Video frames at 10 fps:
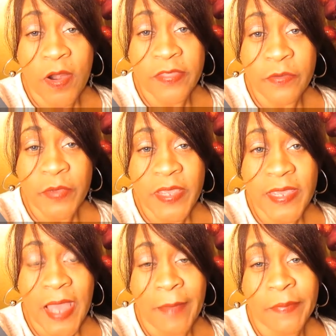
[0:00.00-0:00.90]
in the
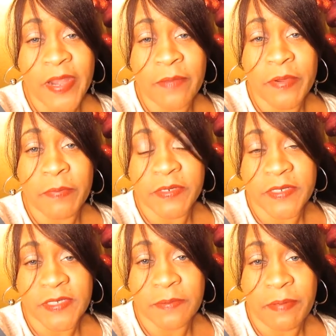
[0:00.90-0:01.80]
week, I'm going to be
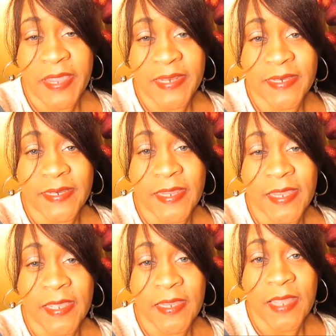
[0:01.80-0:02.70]
participating
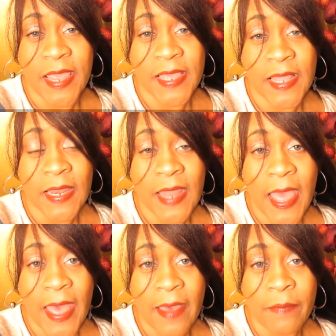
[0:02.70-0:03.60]
in a
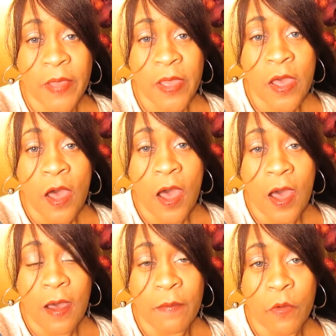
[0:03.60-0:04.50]
collab
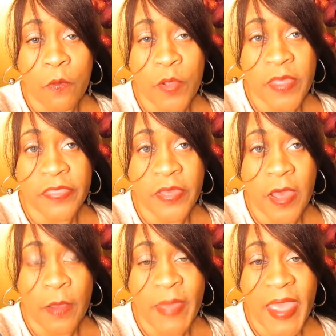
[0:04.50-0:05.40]
um, with
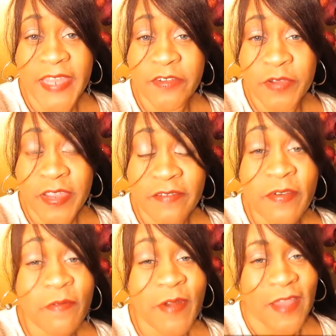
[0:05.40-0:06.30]
um, Adrian
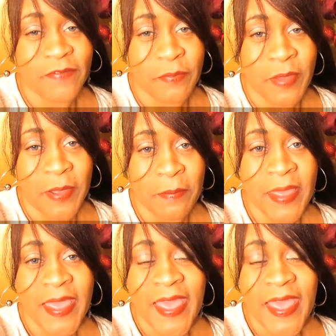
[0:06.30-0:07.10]
from Crafty Mom